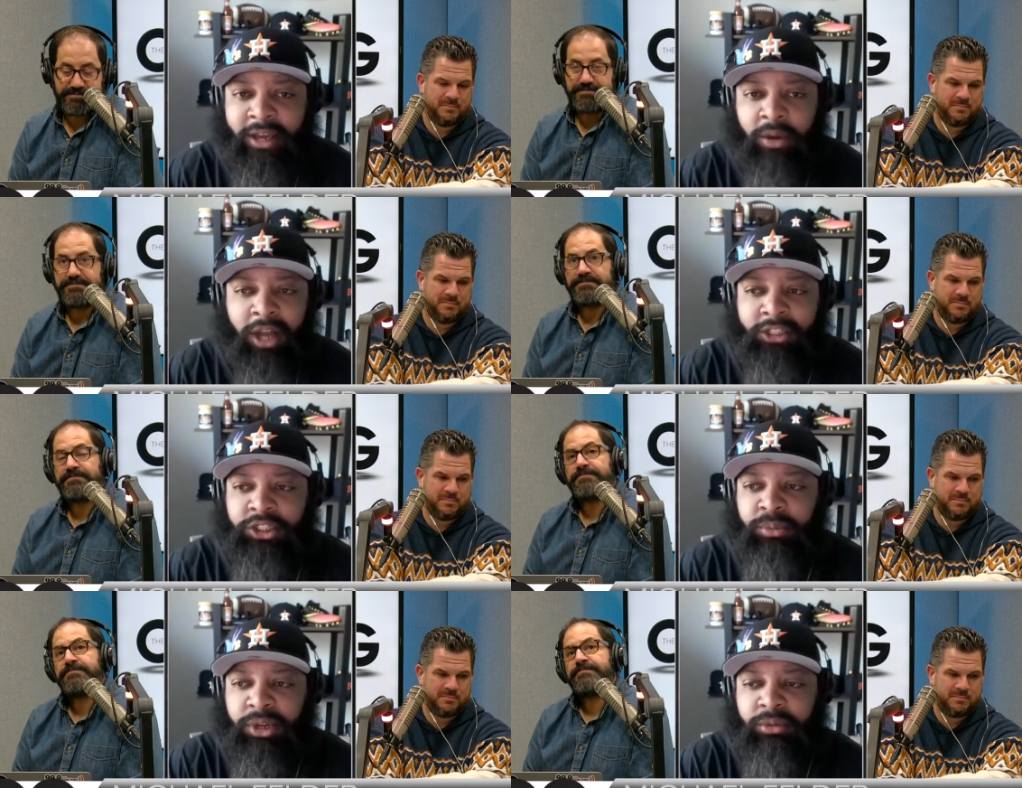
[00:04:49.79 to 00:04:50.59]
Speaker 1: I watched
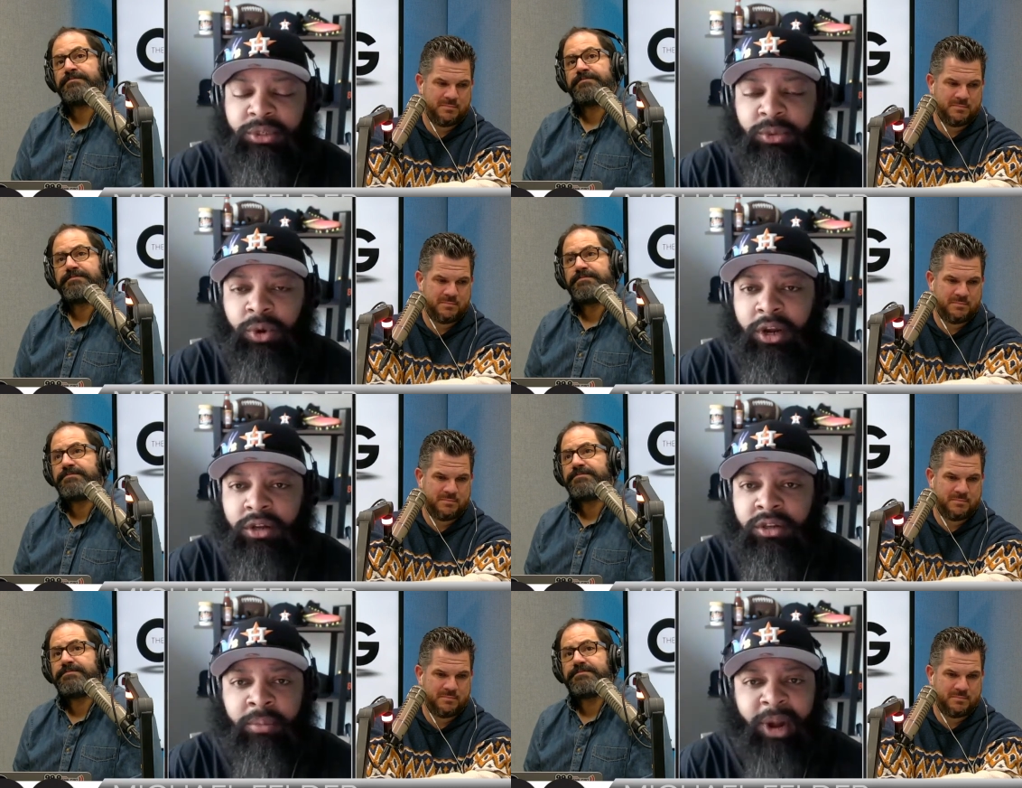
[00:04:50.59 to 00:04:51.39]
him when he was at
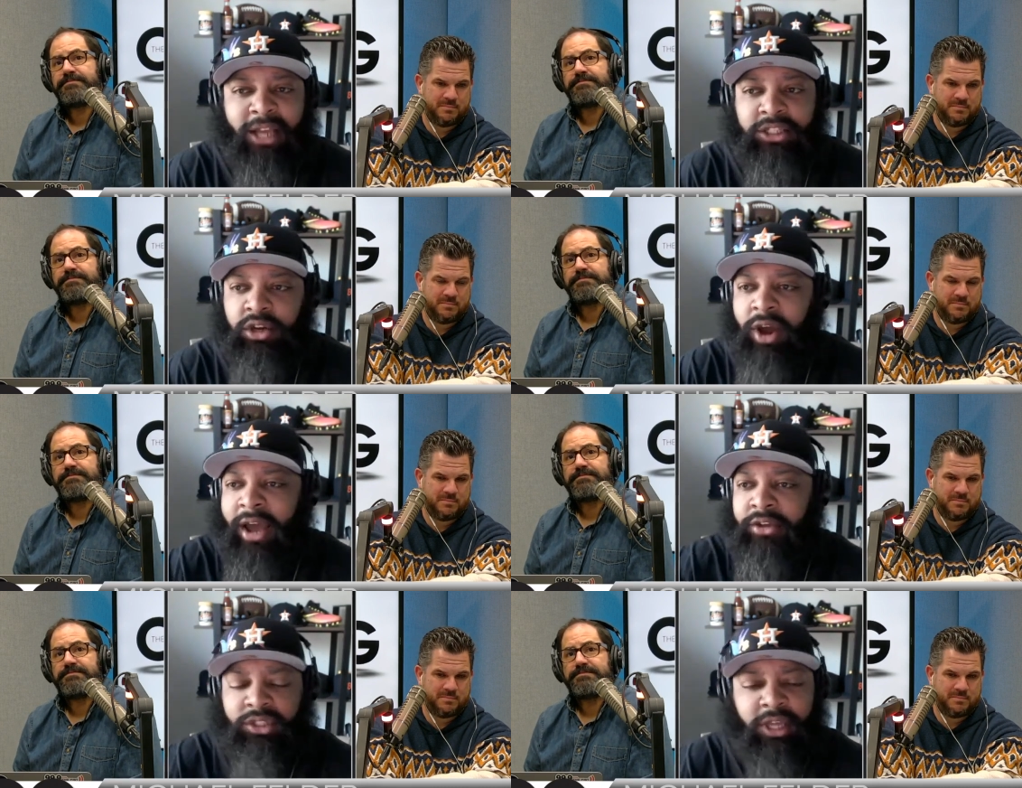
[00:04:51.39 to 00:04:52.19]
what Nebraska,
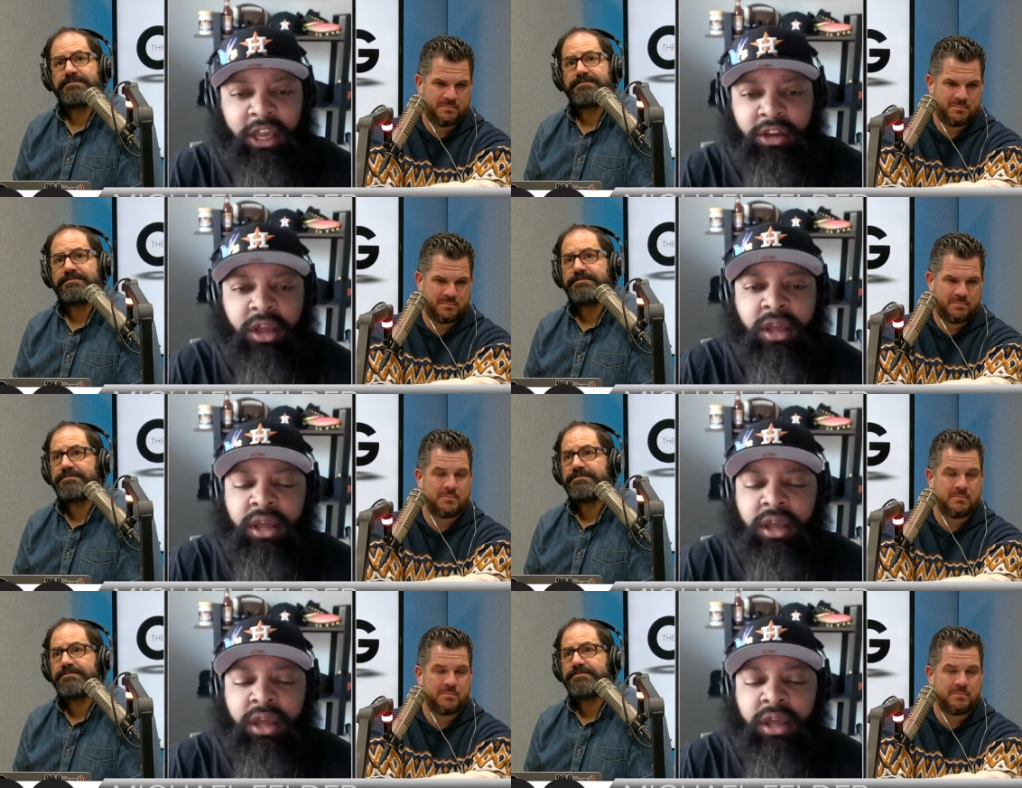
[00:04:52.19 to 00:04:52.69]
Ohio State.